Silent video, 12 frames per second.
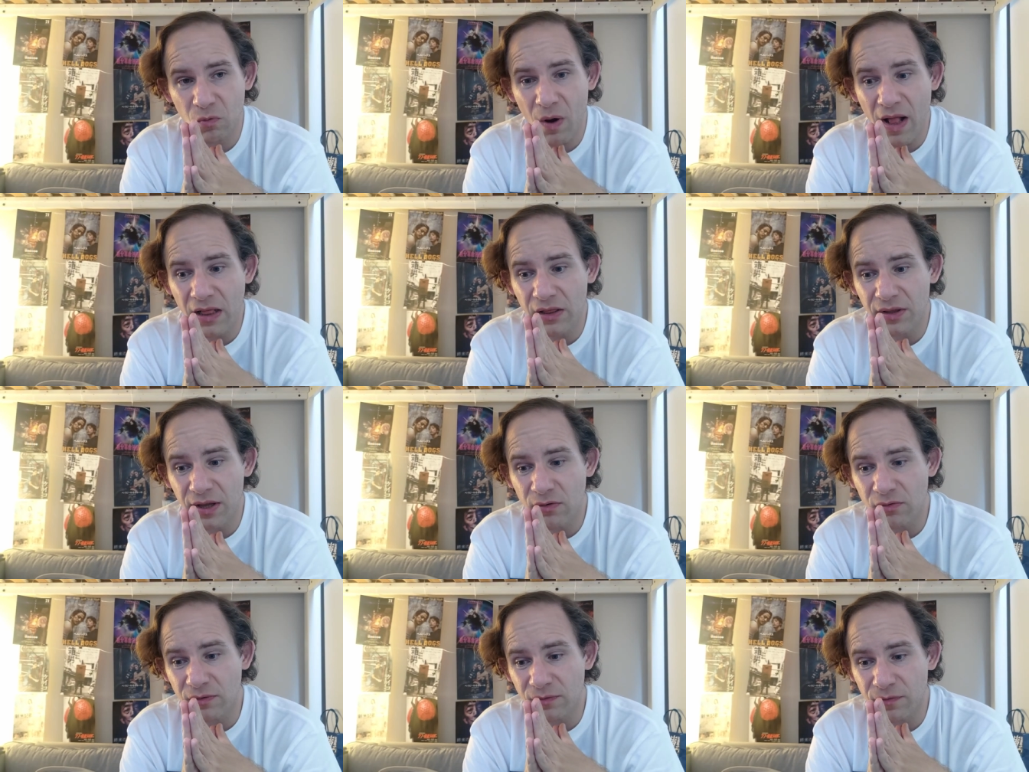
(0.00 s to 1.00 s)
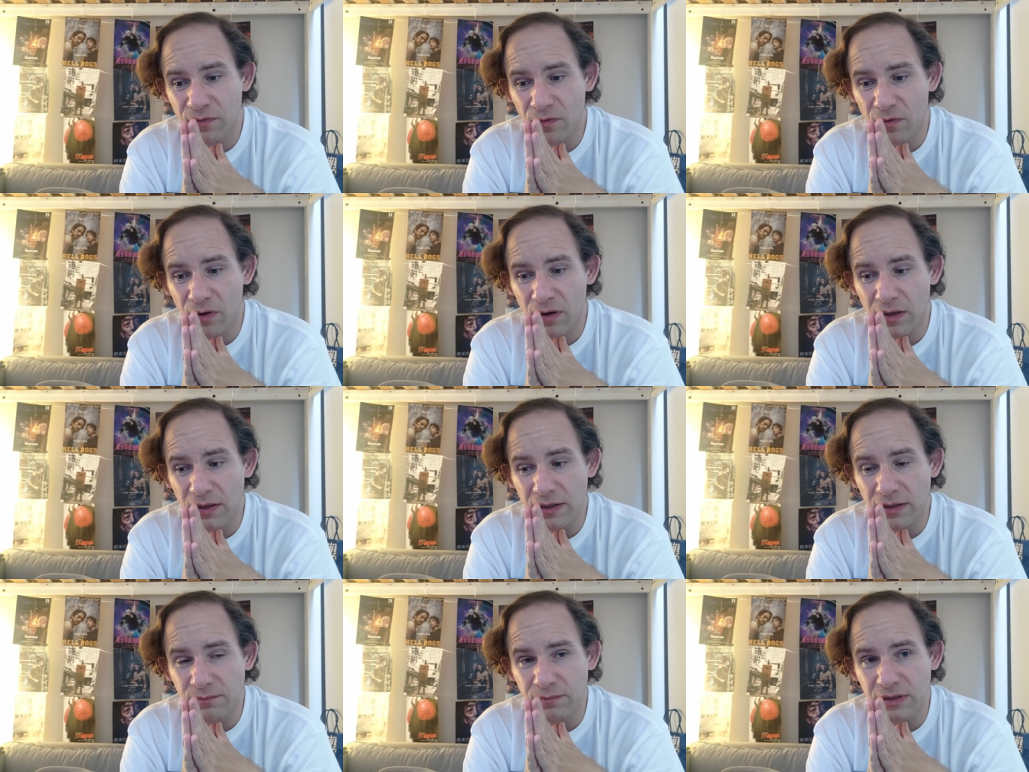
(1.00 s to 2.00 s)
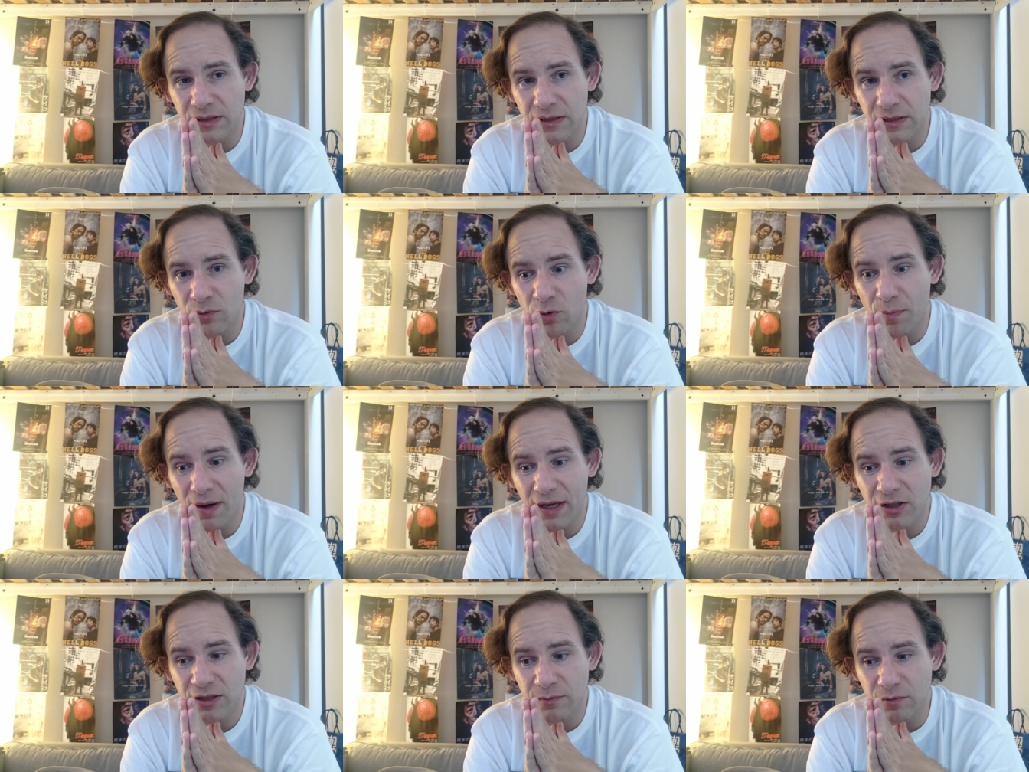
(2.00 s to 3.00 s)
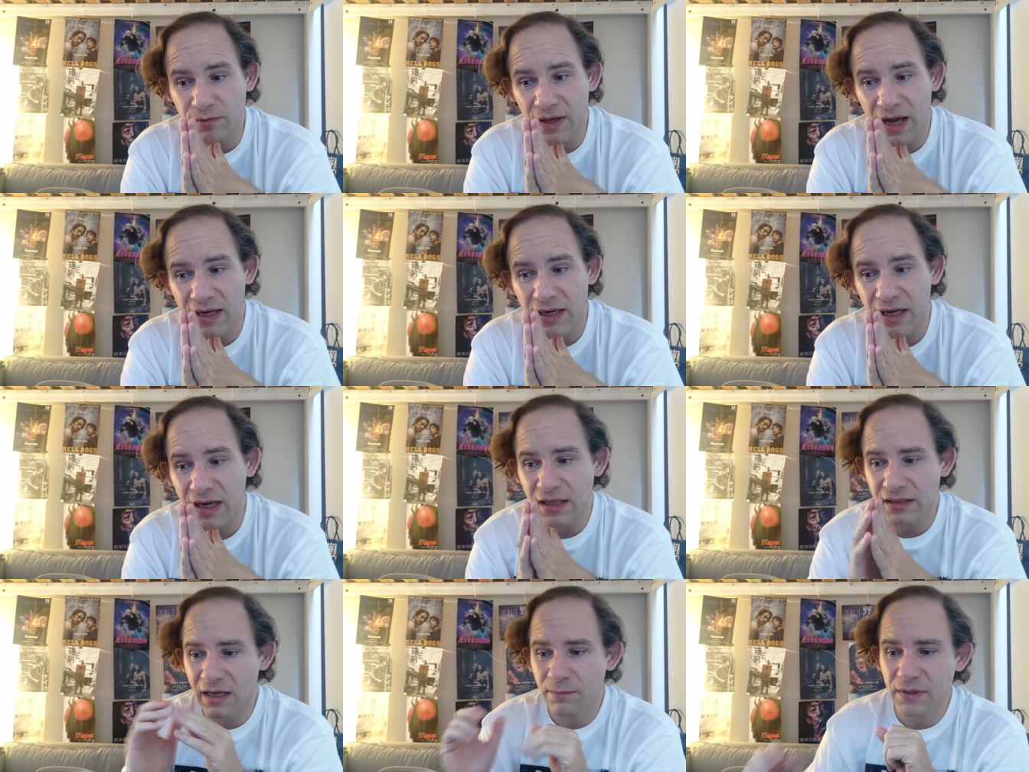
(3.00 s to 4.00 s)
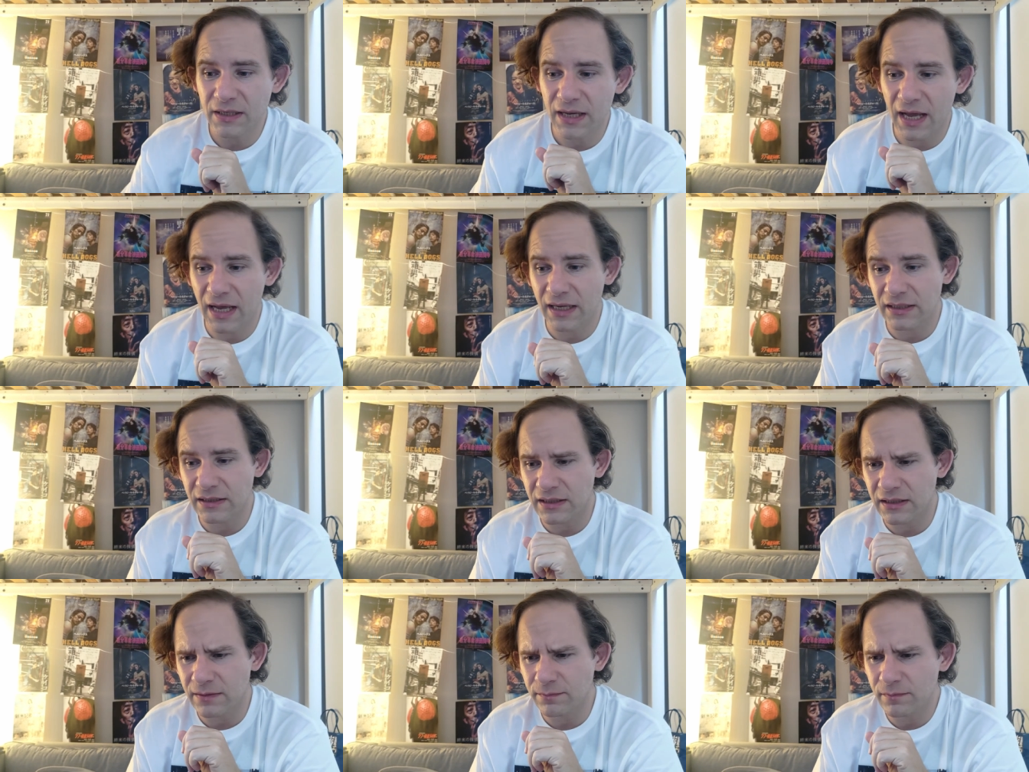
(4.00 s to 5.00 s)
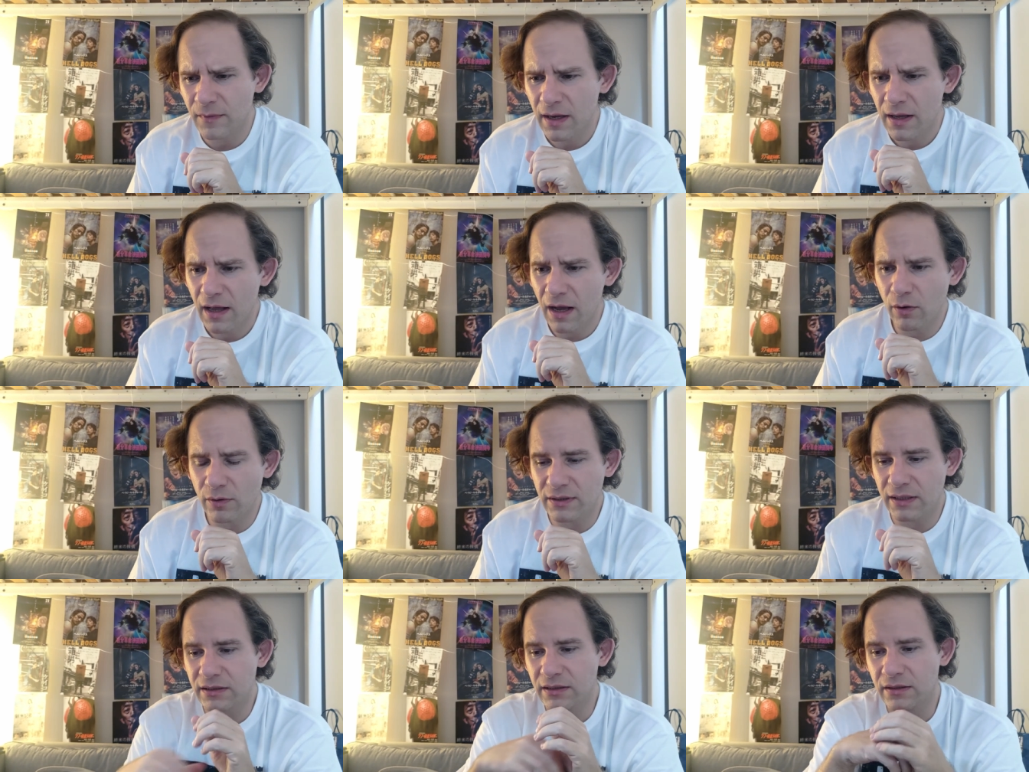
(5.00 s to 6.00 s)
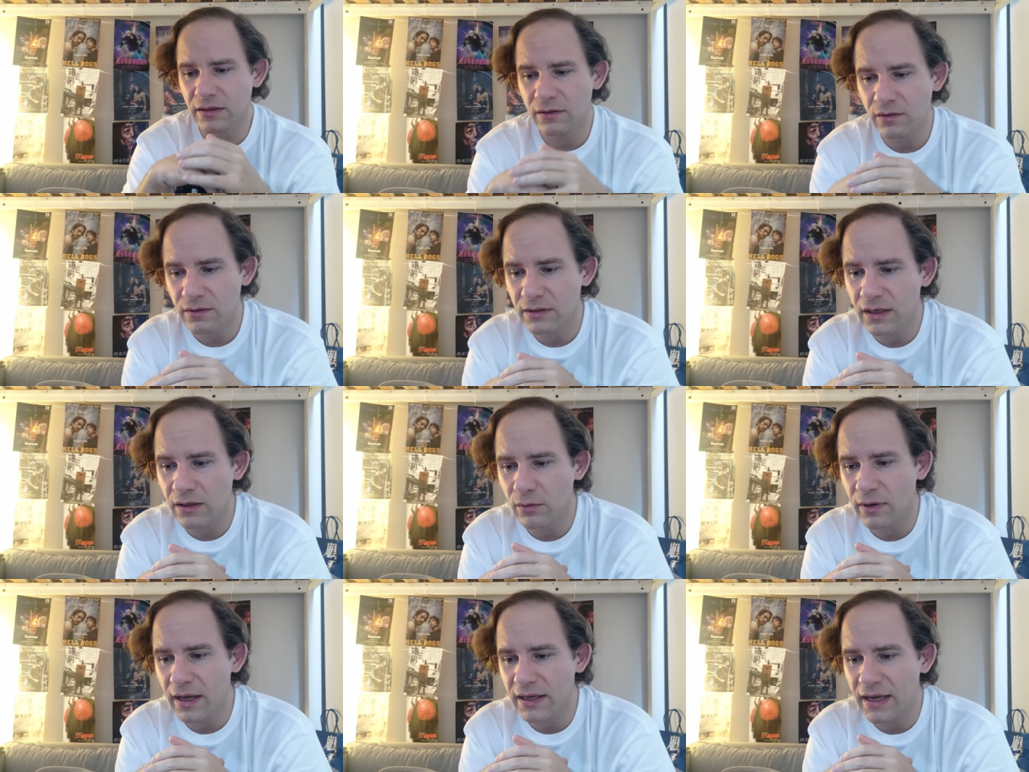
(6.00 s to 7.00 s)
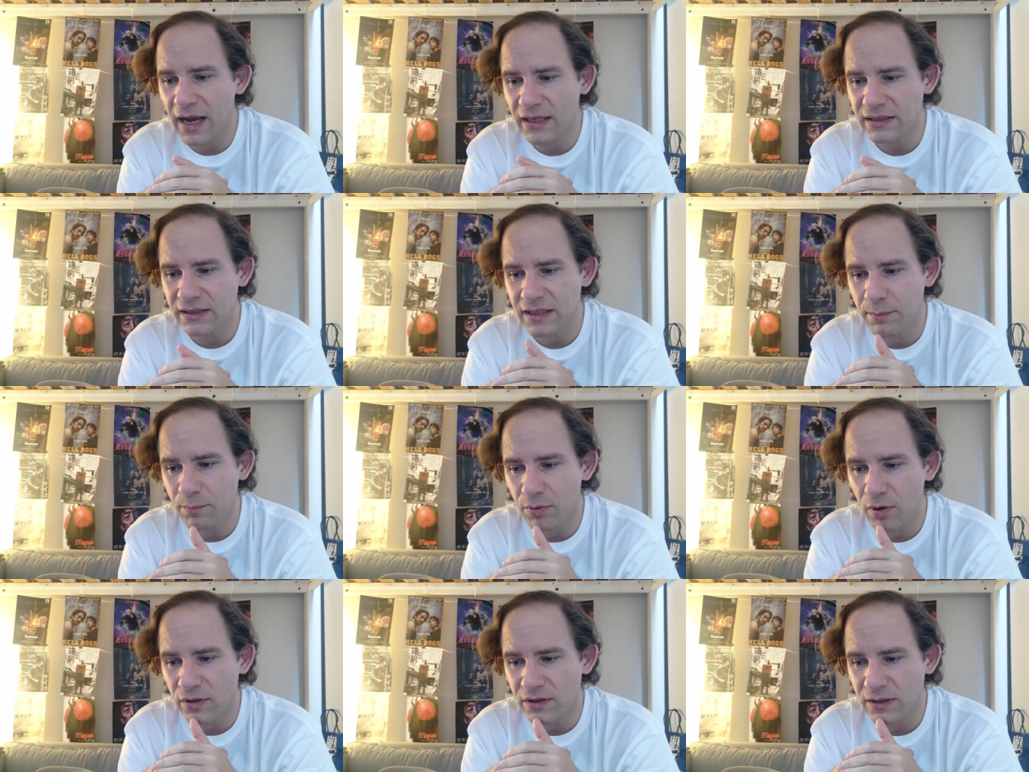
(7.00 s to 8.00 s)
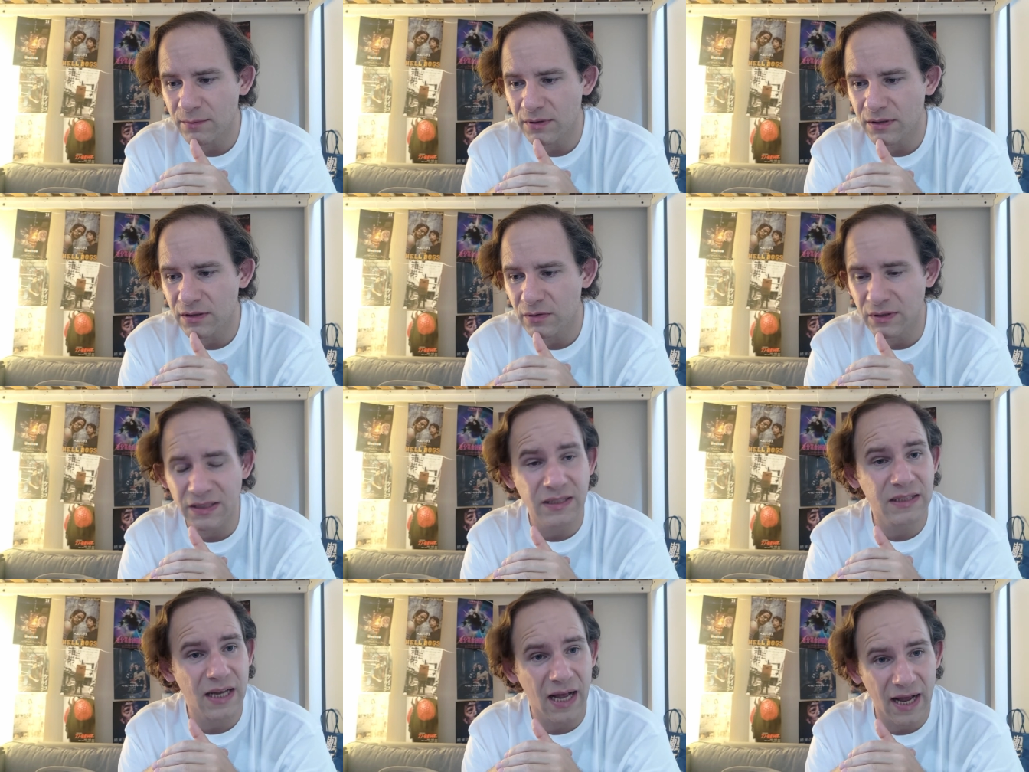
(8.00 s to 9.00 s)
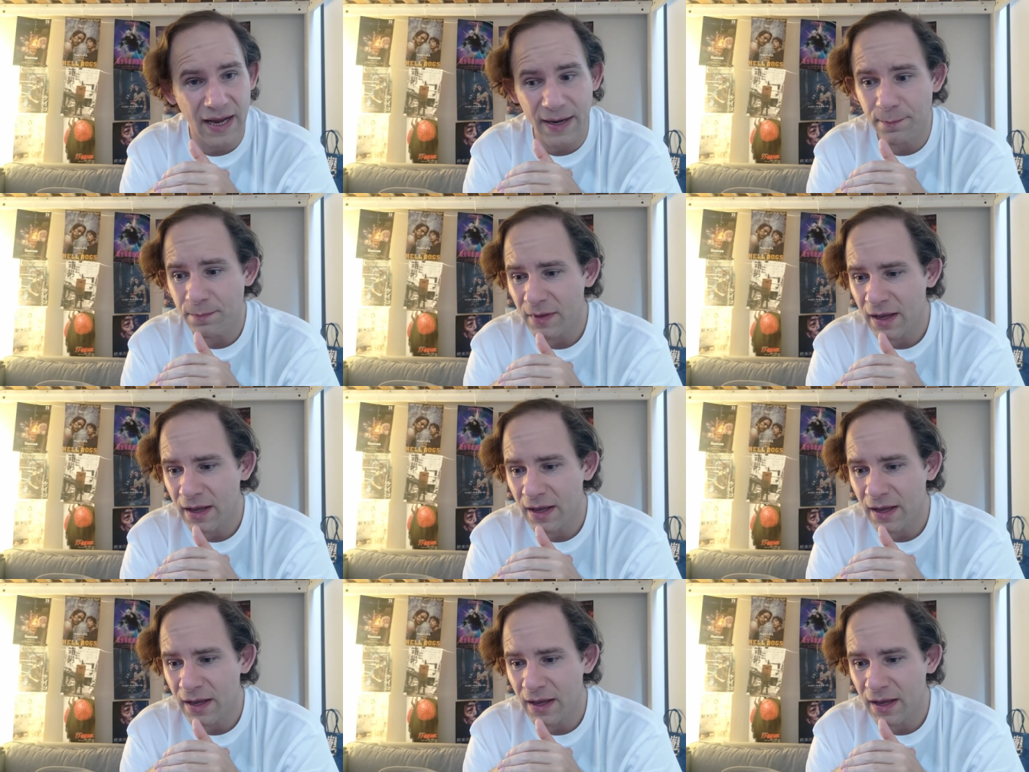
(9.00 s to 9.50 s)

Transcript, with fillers: well known for um, the Obayashi movie Hanagatami and um, I always get the title wrong, uh, Casting Blossoms to the Sky.